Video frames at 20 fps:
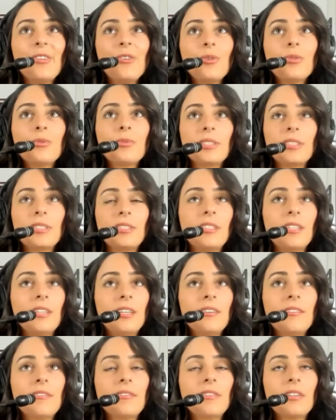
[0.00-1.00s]
you
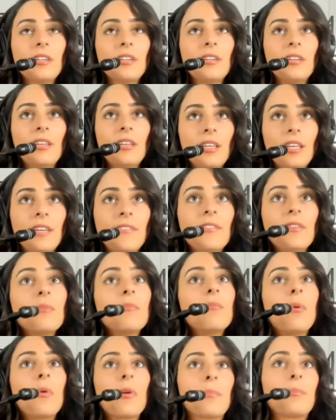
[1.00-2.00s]
receive even
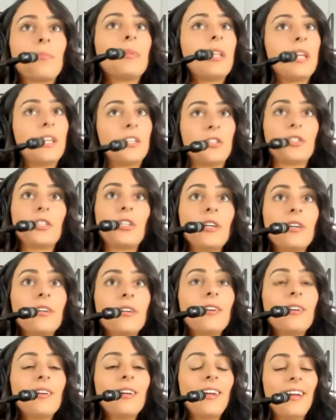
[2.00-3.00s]
more pleasure
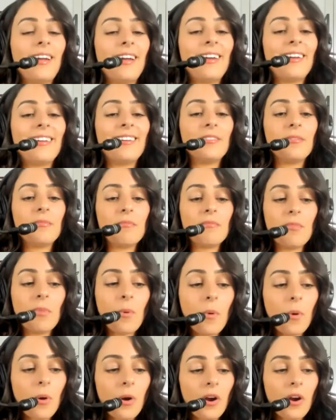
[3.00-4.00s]
and
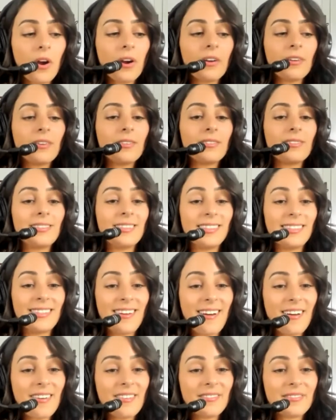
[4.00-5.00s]
more
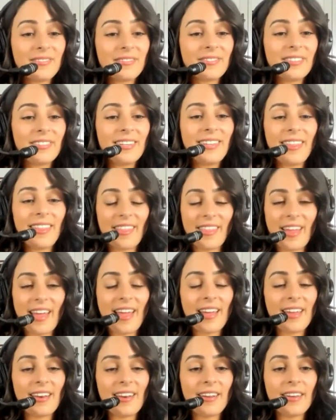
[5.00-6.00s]
love
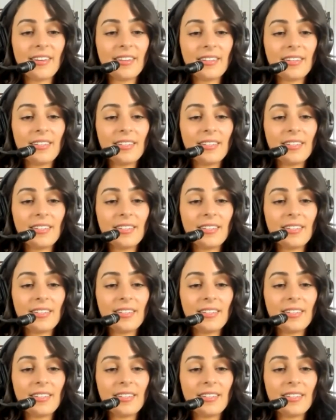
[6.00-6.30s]
than